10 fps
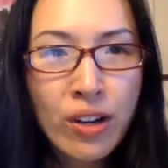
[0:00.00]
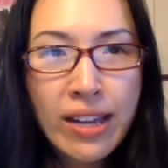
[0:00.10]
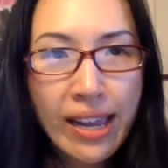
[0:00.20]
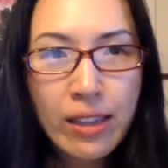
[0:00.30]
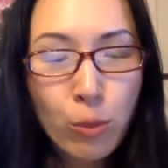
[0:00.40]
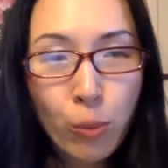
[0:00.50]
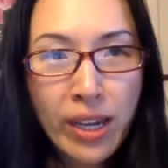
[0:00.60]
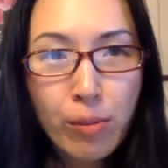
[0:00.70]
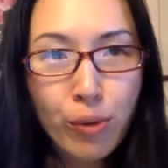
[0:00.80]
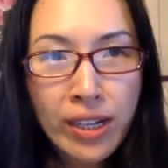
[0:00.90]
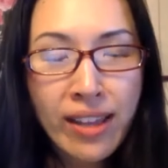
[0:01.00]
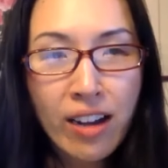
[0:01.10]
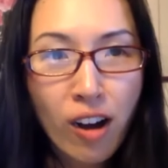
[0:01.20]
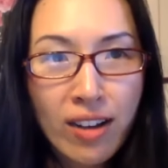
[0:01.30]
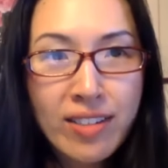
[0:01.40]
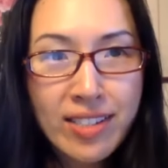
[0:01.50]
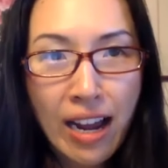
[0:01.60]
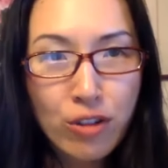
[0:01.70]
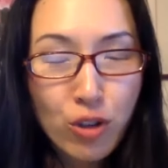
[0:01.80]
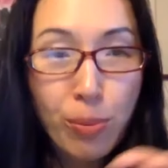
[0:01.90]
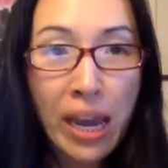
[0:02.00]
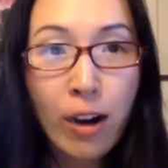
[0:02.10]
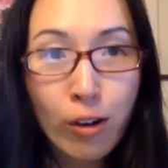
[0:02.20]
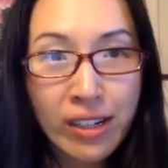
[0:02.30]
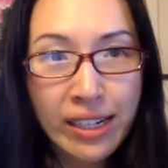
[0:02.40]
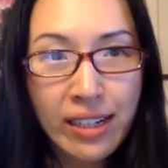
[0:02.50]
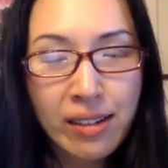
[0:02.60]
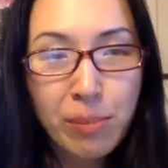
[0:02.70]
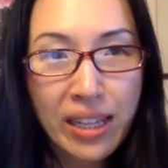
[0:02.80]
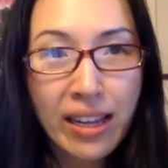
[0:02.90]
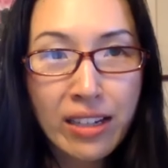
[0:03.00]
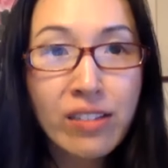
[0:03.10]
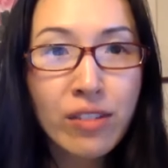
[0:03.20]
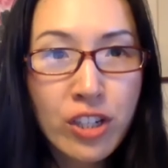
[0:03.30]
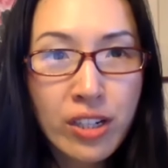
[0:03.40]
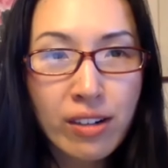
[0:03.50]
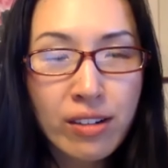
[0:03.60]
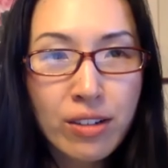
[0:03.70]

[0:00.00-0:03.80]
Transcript: And we can bring that cost down to parity by the end of this year.